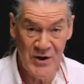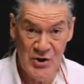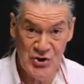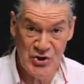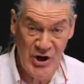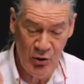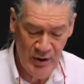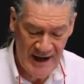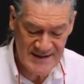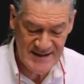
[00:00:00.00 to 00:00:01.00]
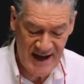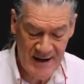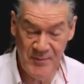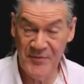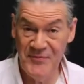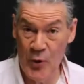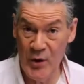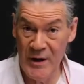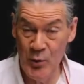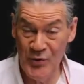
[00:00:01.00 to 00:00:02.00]
show last night before
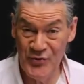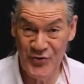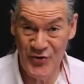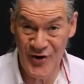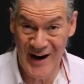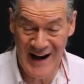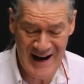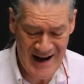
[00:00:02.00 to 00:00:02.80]
it was dry.